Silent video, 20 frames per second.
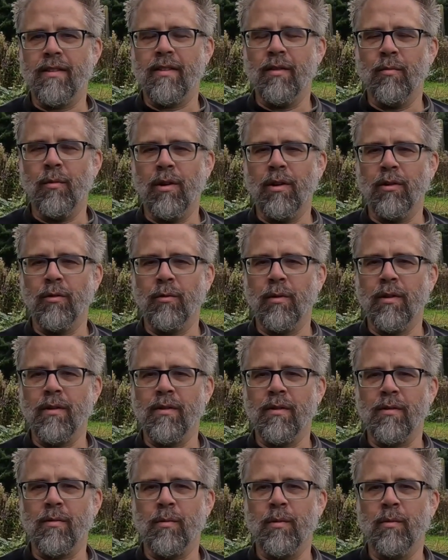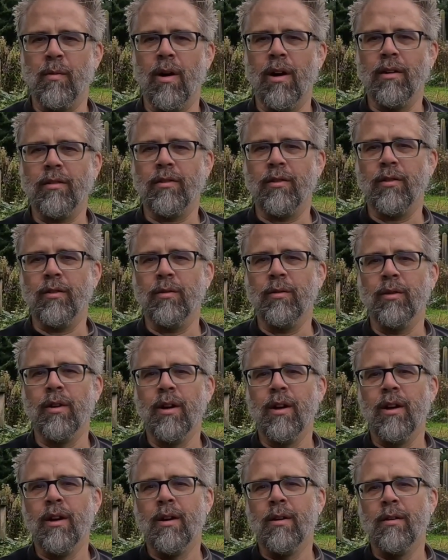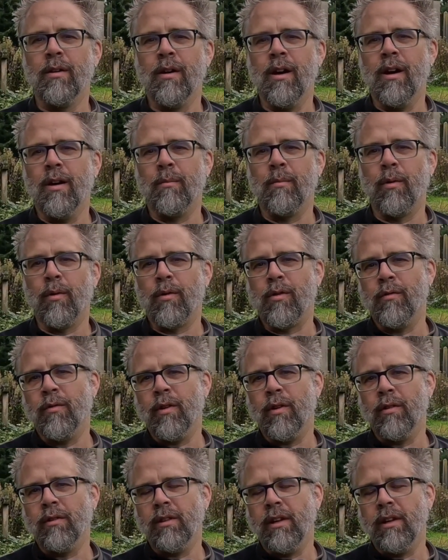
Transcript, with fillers: that one of the reasons we want to uh, persevere